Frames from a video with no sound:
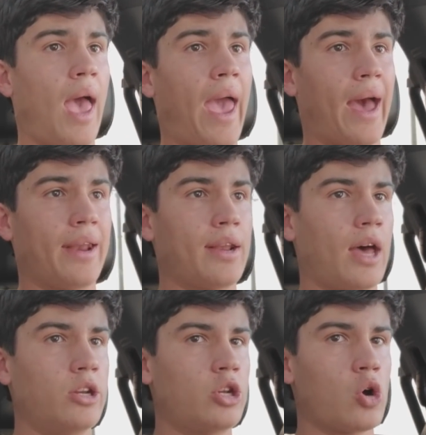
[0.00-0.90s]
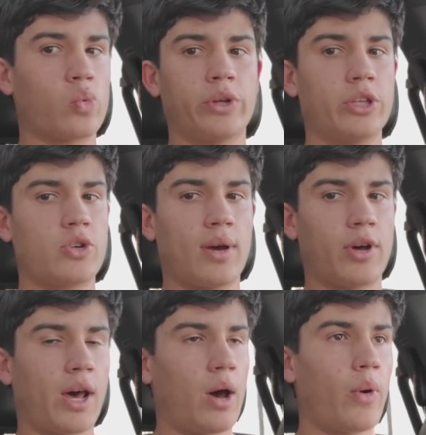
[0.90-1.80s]
and I don't really drive
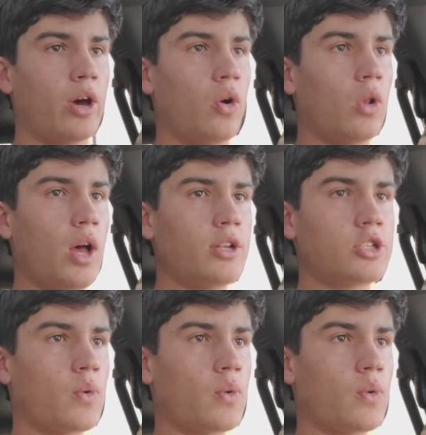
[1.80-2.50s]
on highway a whole lot,